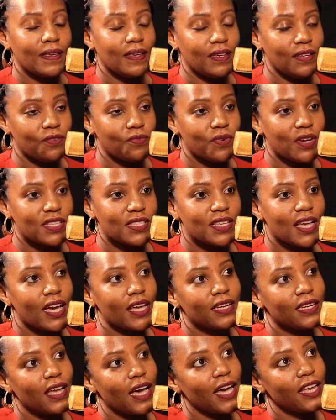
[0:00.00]
It was,
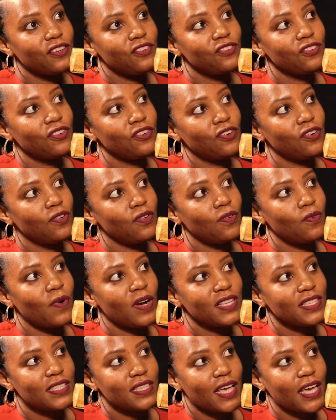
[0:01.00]
and
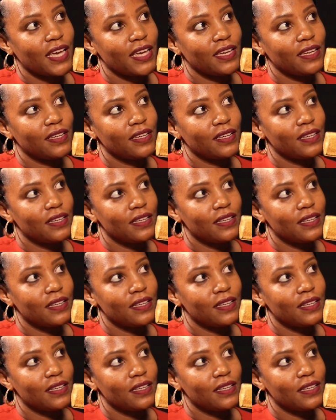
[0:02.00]
once I